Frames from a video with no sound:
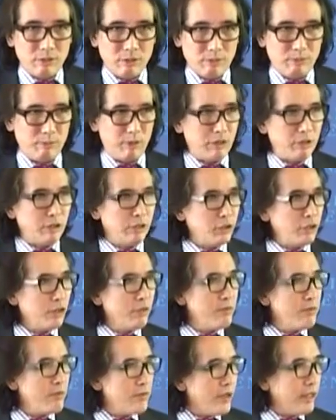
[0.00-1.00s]
because you're
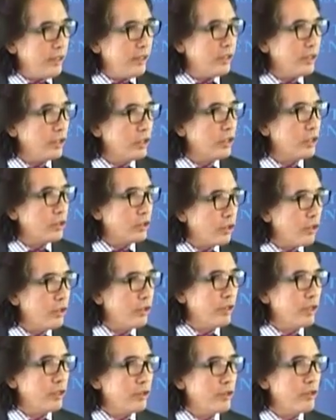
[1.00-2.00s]
feeling
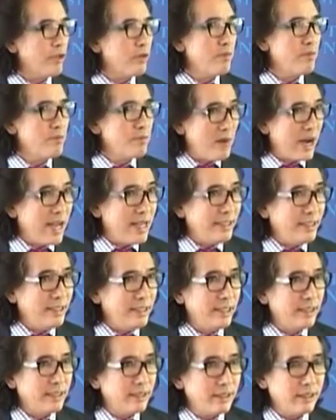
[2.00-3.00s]
strong in your mind,
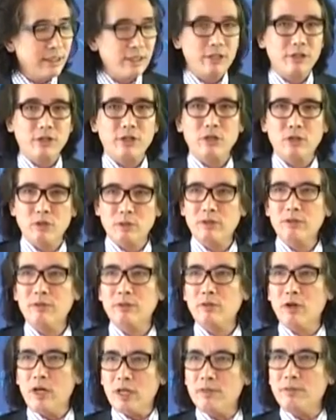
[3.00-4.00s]
you
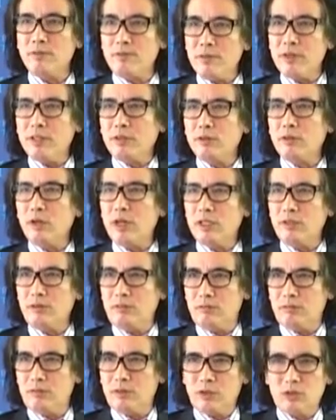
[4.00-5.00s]
will feel quite
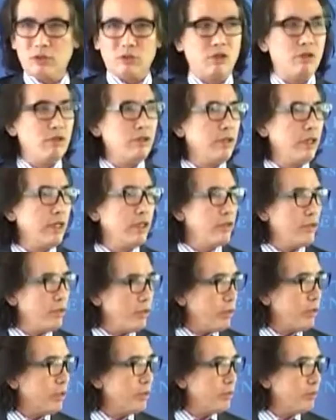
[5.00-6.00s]
strong in your
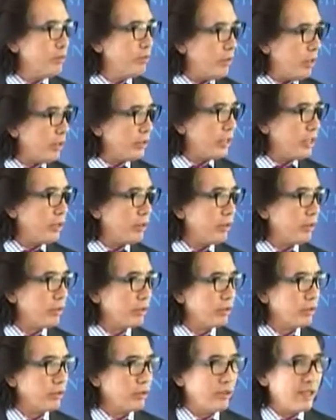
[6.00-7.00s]
own body
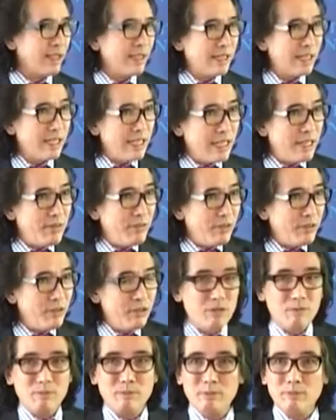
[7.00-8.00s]
also. Even
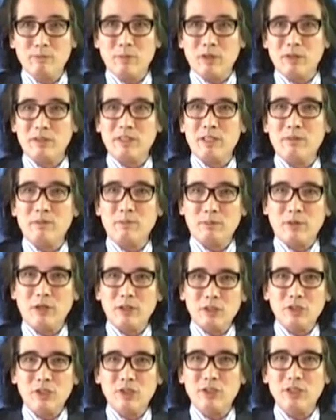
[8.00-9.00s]
your body
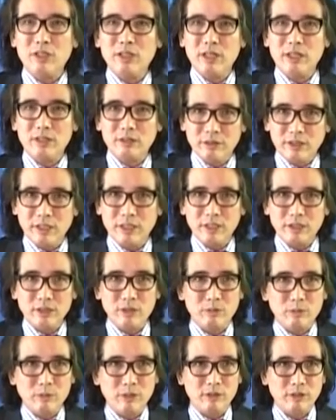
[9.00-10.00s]
posture and
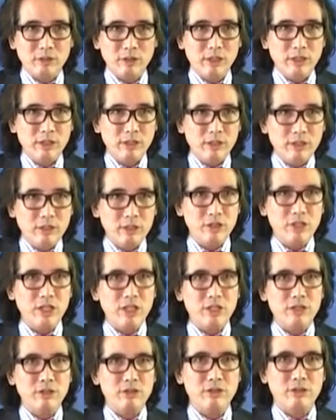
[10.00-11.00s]
things will
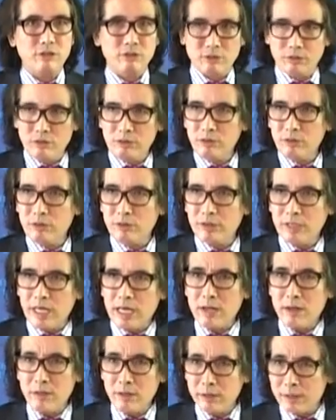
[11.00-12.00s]
change, you know, you'll
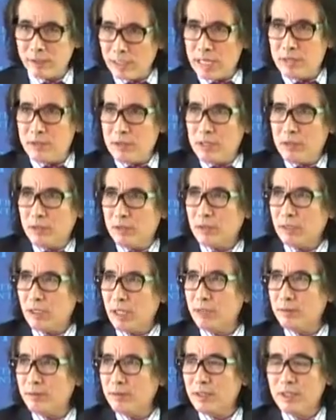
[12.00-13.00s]
carry
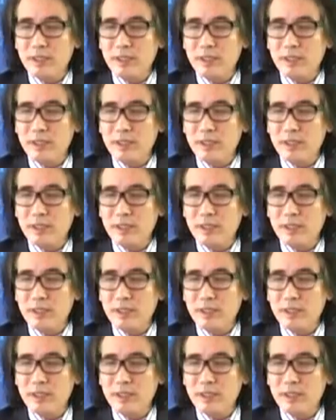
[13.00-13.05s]
yourself